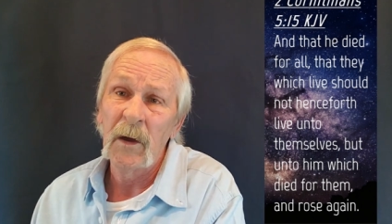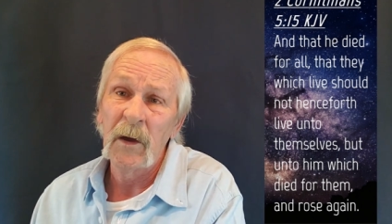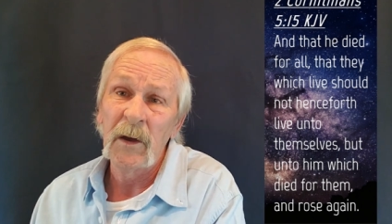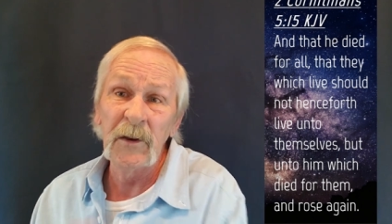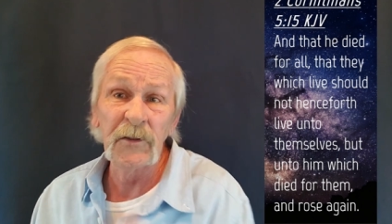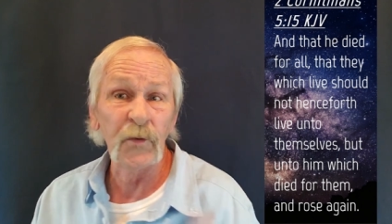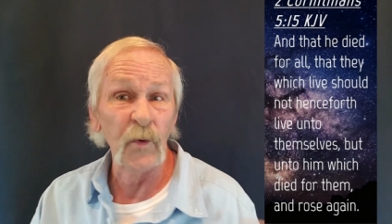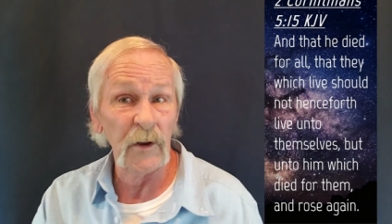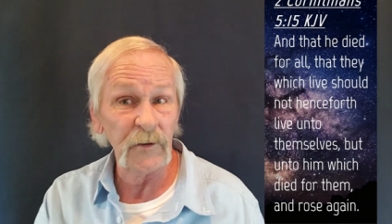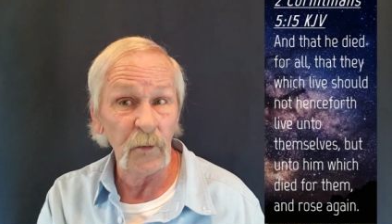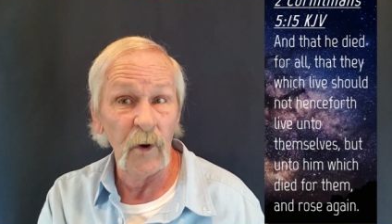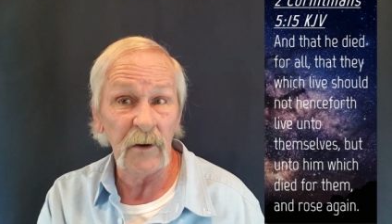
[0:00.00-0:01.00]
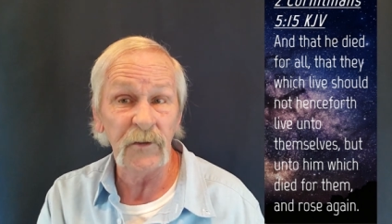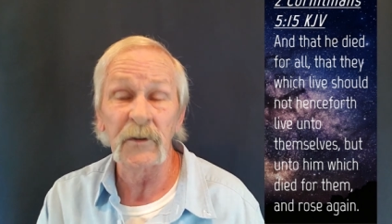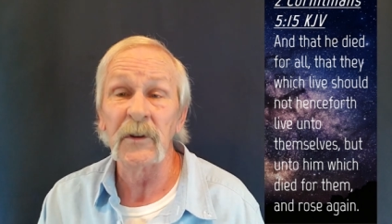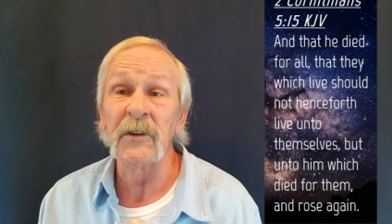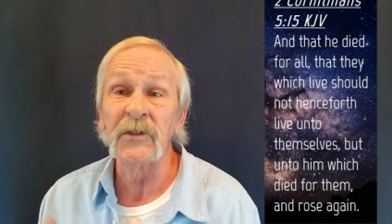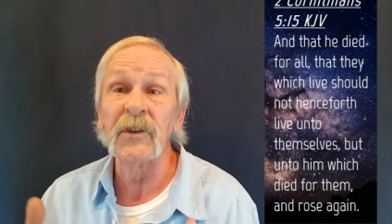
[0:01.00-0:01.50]
His
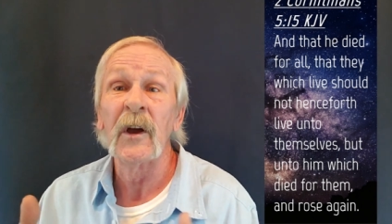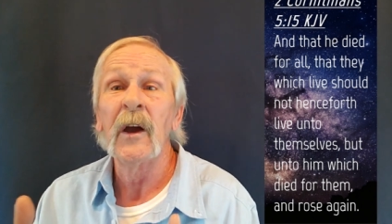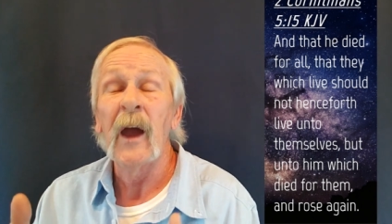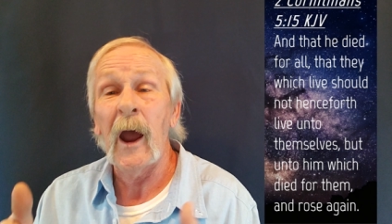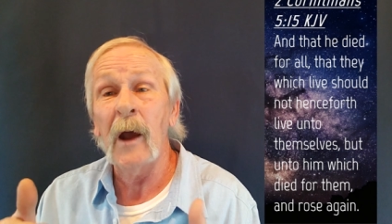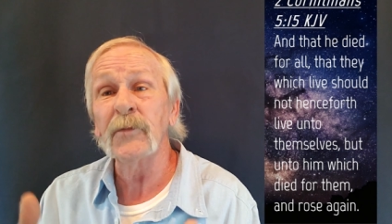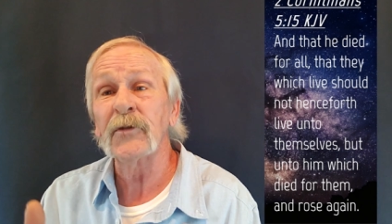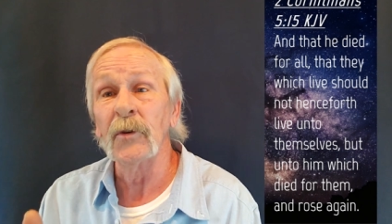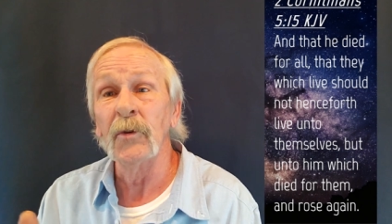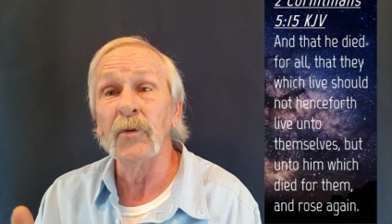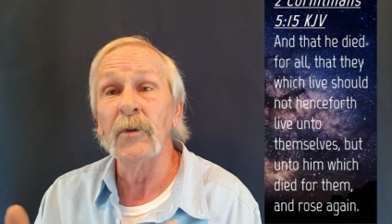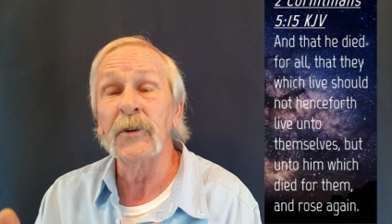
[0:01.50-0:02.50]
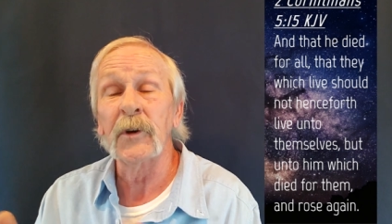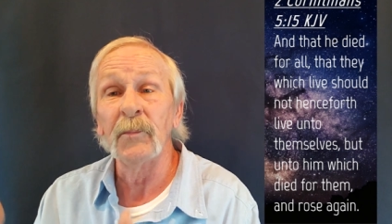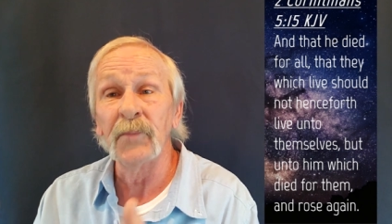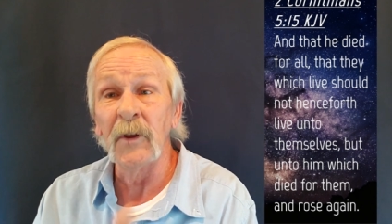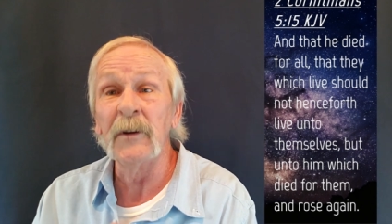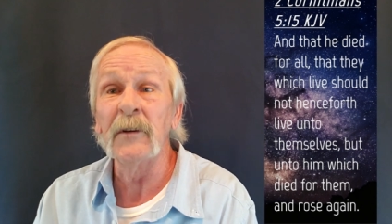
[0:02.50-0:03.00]
resurrection is absolutely,
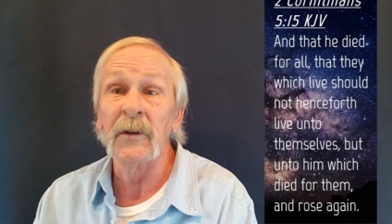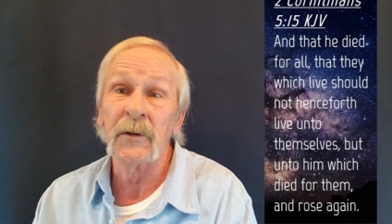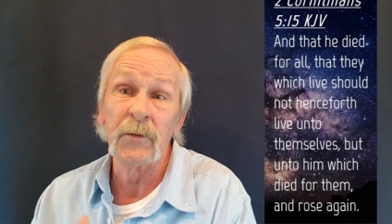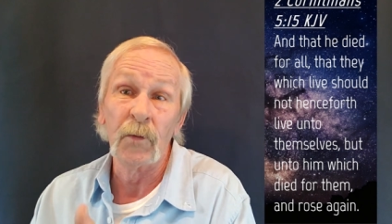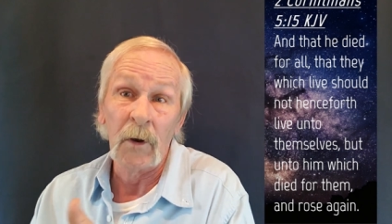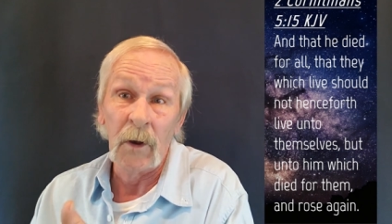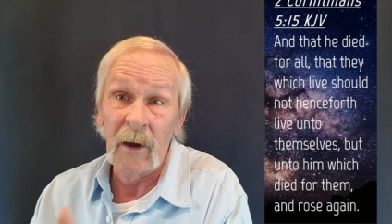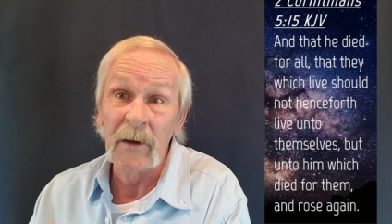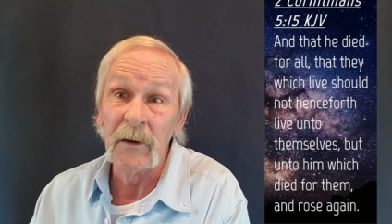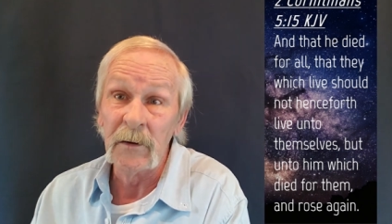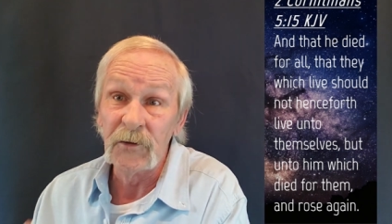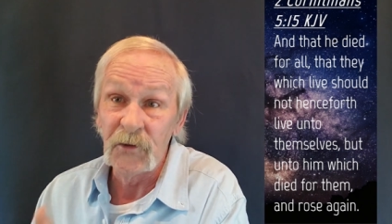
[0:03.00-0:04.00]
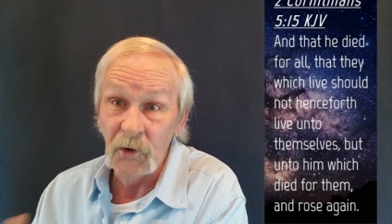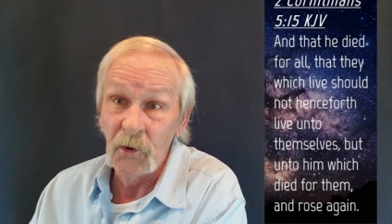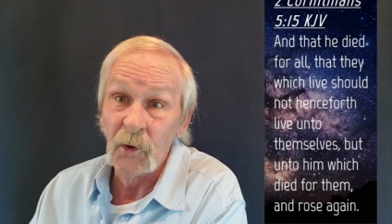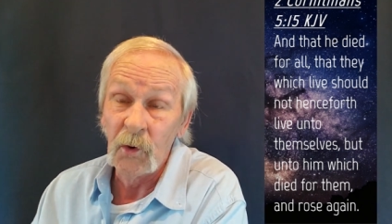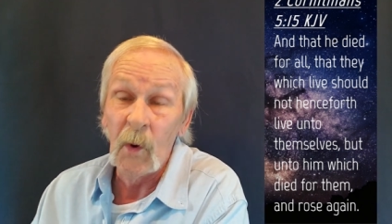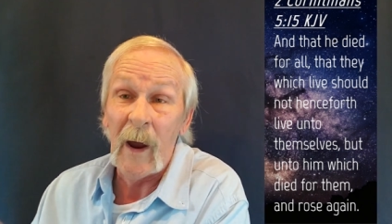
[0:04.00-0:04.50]
completely related
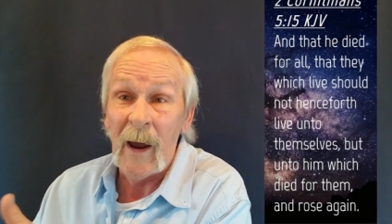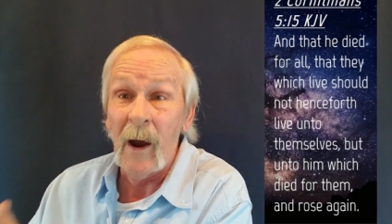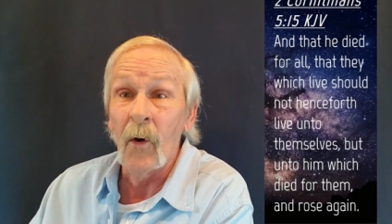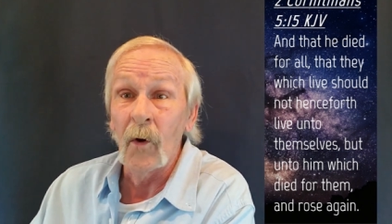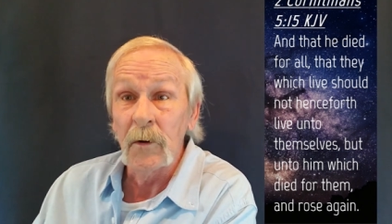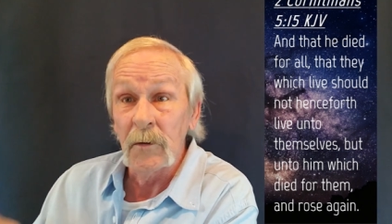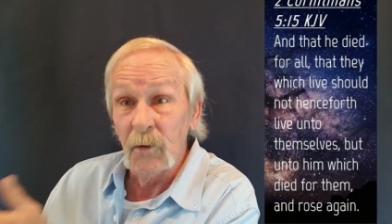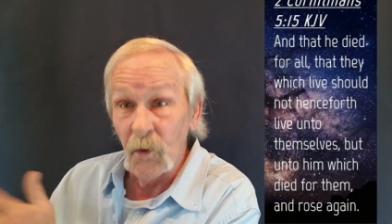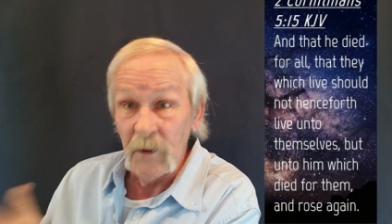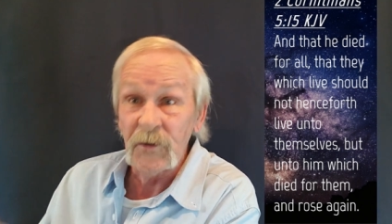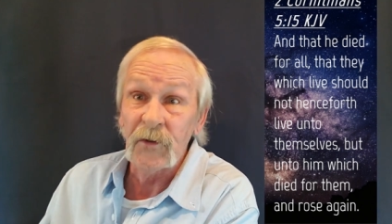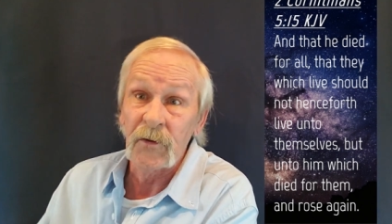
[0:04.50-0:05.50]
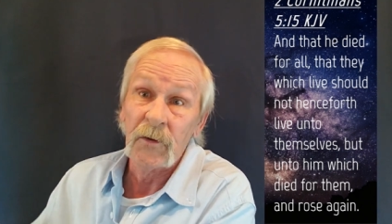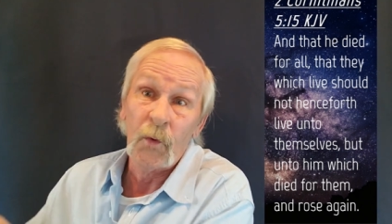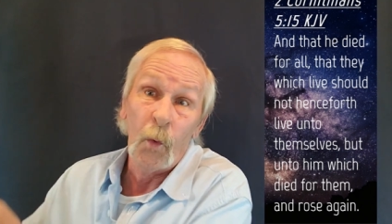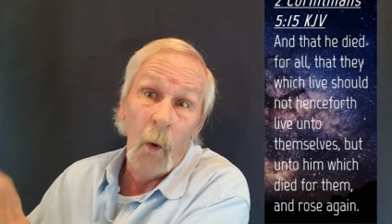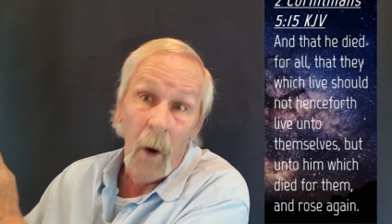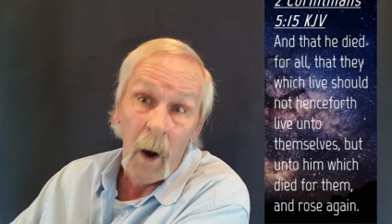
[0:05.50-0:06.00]
to our Christian
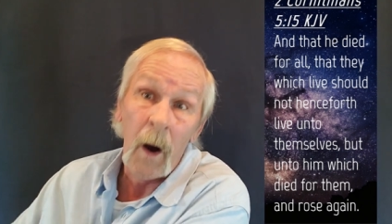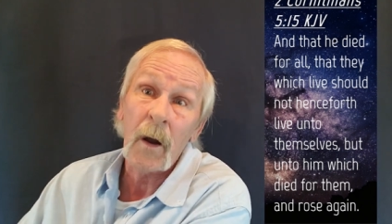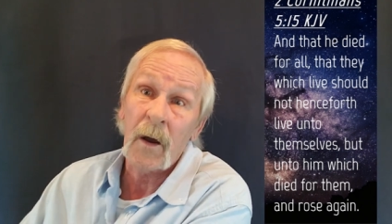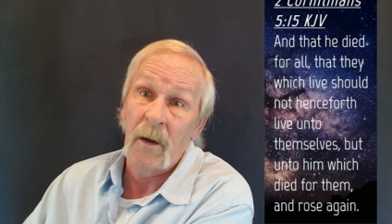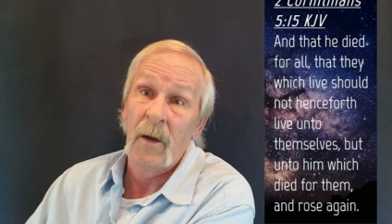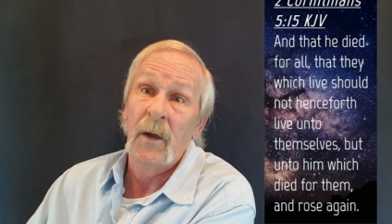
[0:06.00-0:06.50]
walk.